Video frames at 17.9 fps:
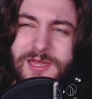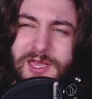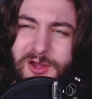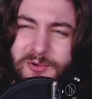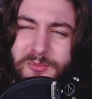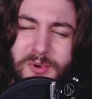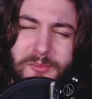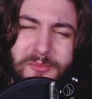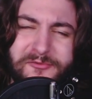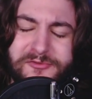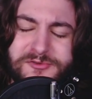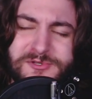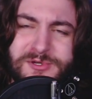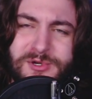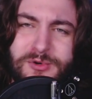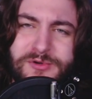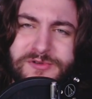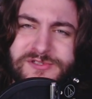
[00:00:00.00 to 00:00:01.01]
Can't remember if it
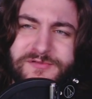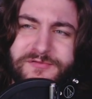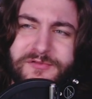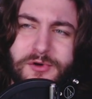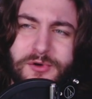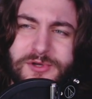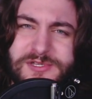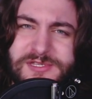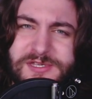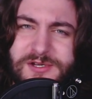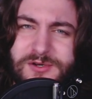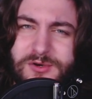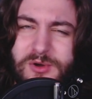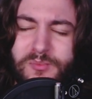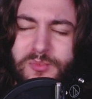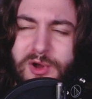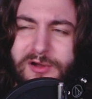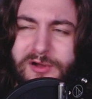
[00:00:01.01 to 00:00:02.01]
was a Crystal Focus 10
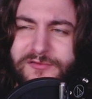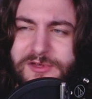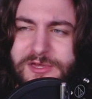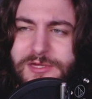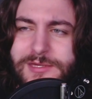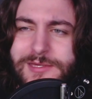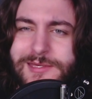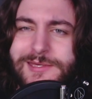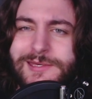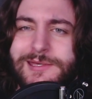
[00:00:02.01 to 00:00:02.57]
or a Profi,